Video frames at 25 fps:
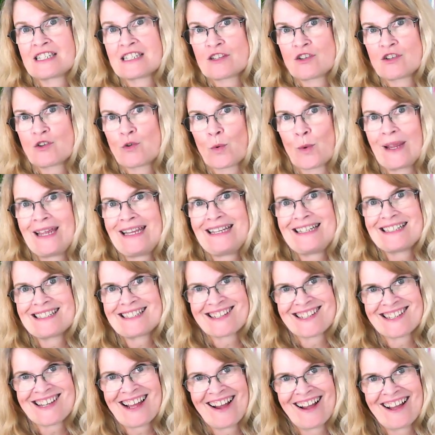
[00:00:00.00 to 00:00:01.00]
great
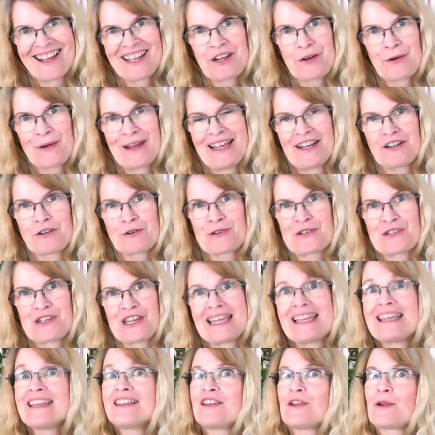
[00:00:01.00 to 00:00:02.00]
tiger energy
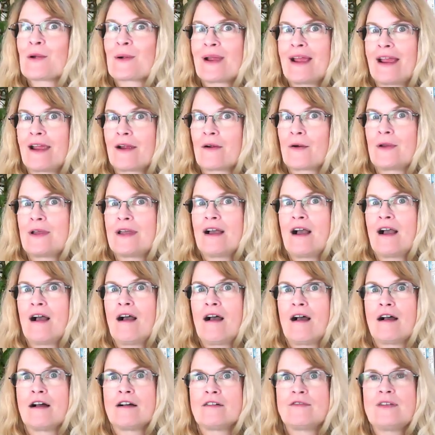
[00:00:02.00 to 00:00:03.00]
in your area
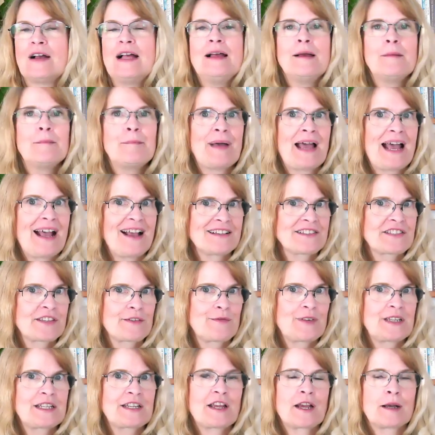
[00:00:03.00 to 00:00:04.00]
of
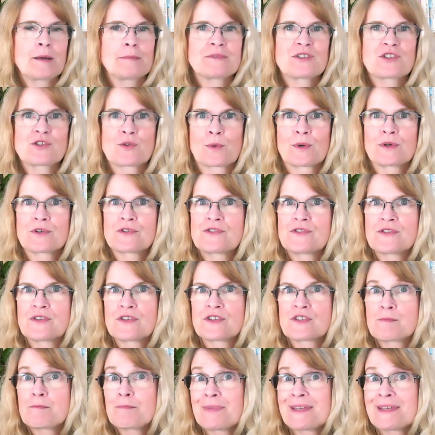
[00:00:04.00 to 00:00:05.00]
passive income
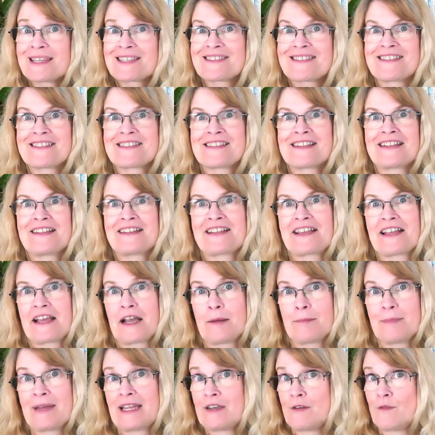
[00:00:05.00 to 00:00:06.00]
sources, business
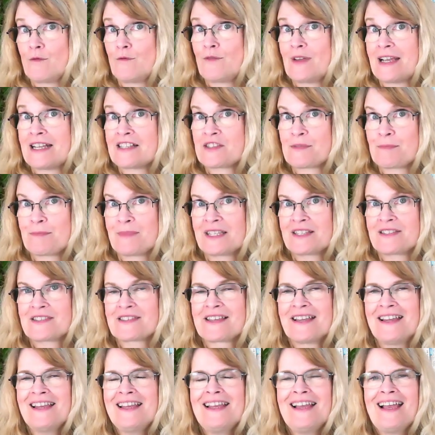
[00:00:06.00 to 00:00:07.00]
income, and investments.
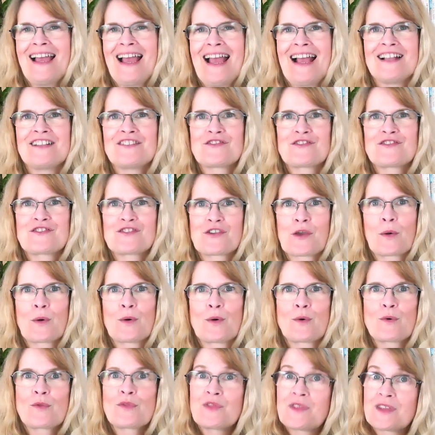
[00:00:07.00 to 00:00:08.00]
And
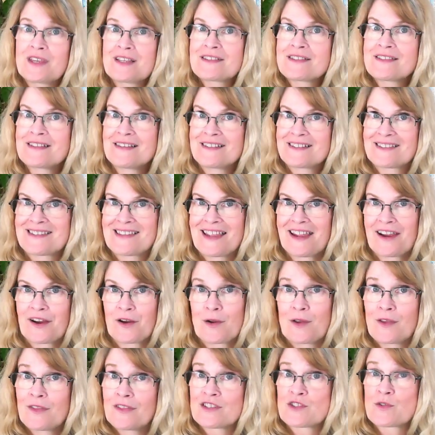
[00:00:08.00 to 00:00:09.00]
so this is the
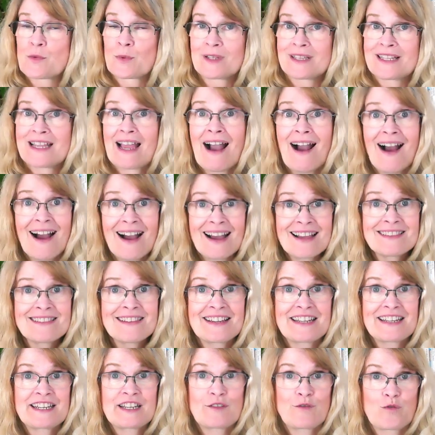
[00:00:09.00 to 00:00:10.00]
area that's really
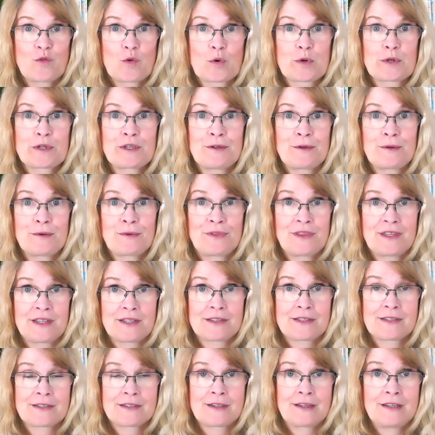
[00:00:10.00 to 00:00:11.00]
highlighted for you
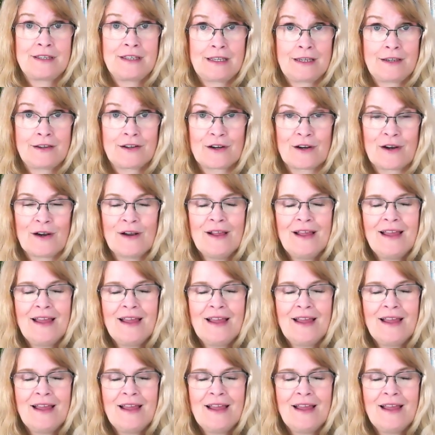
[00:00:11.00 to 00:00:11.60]
this year.